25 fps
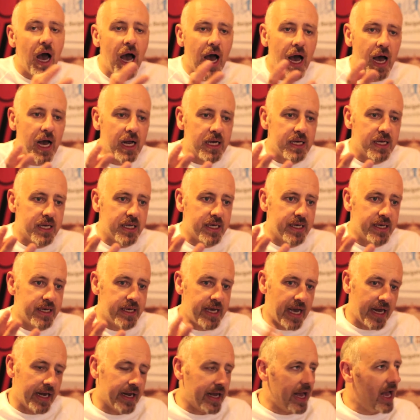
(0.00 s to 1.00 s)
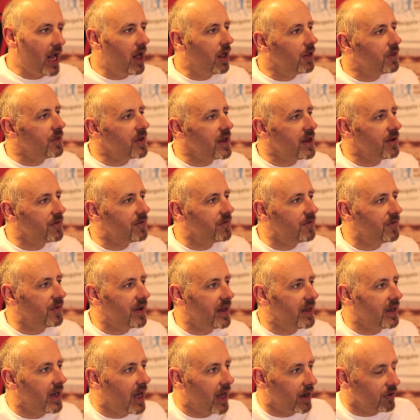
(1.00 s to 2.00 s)
and getting healthy and
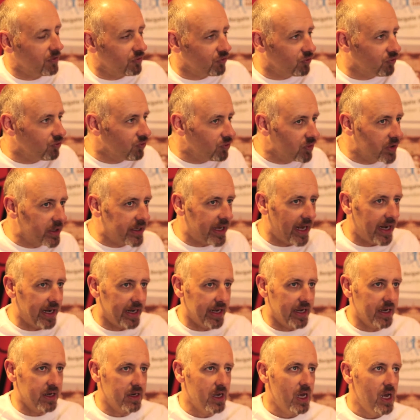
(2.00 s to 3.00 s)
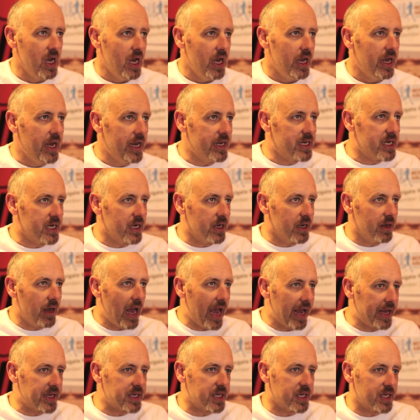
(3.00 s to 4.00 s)
fit and getting into
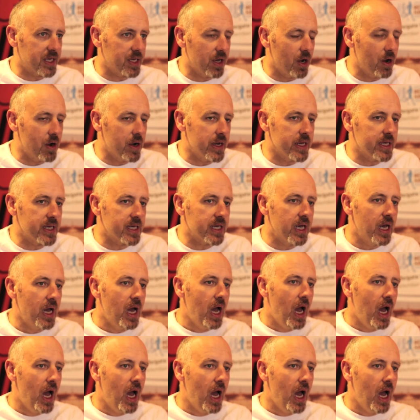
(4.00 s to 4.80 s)
exercise.